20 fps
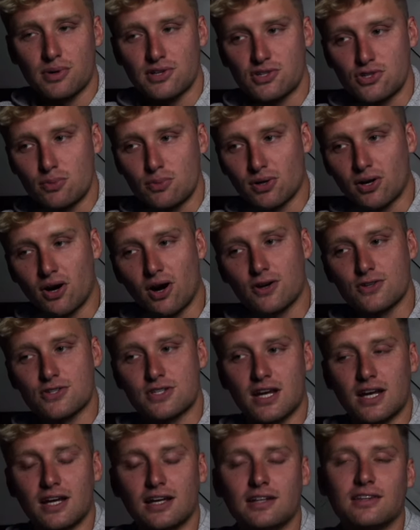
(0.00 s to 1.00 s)
supercar
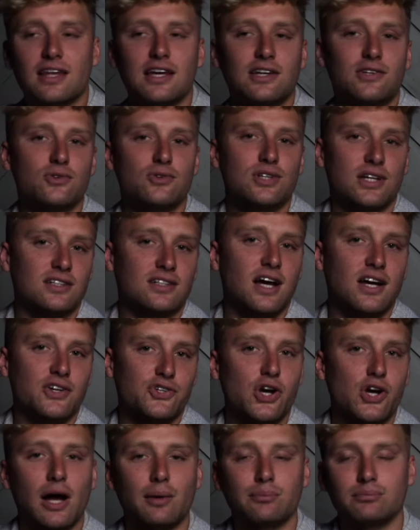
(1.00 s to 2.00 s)
saying, thank you, TikTok
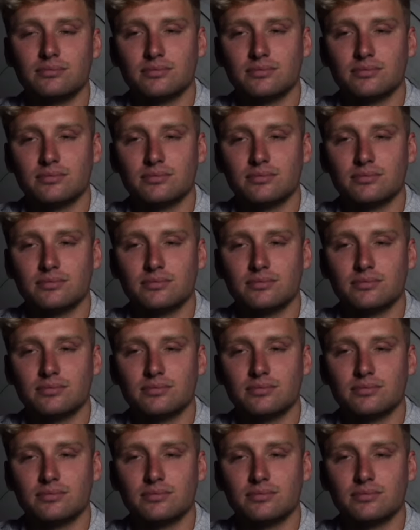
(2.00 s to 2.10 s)
Shop.